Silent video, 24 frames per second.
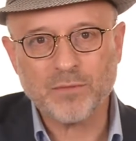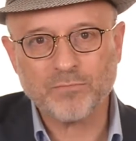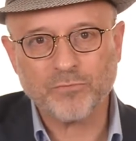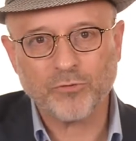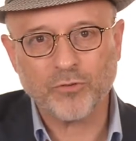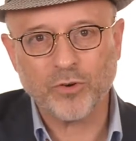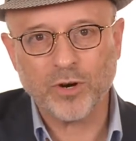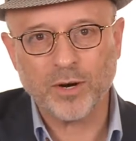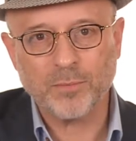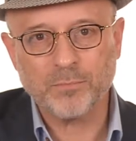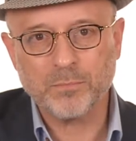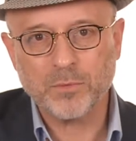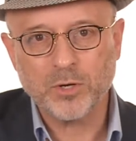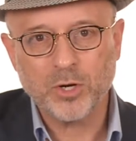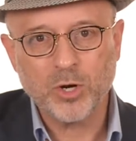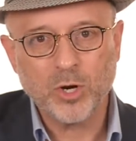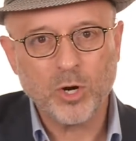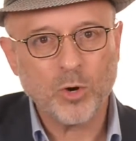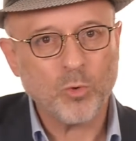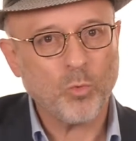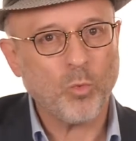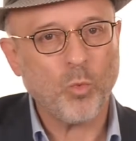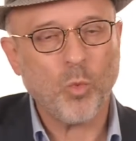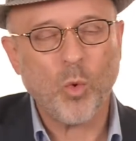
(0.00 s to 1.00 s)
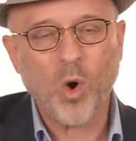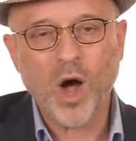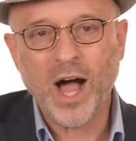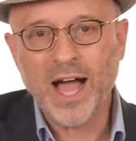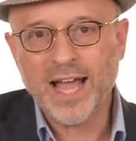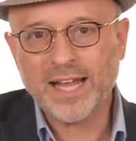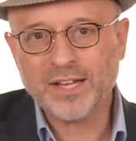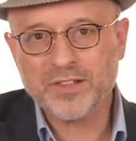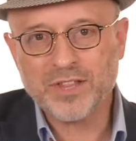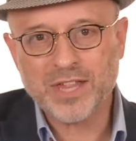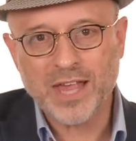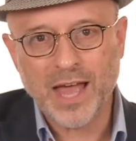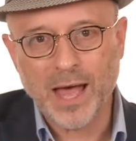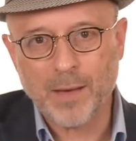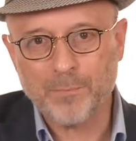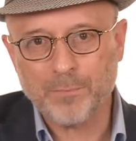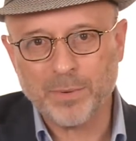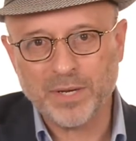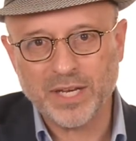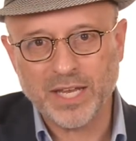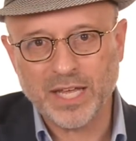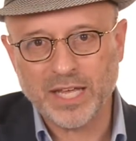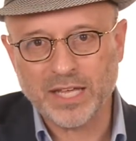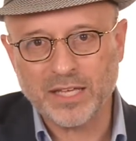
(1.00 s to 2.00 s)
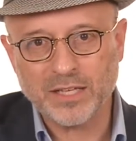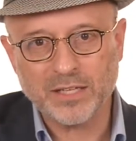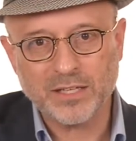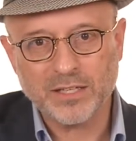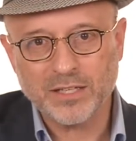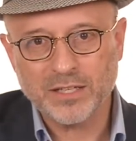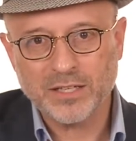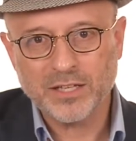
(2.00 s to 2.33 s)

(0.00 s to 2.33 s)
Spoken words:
from, why it's happening,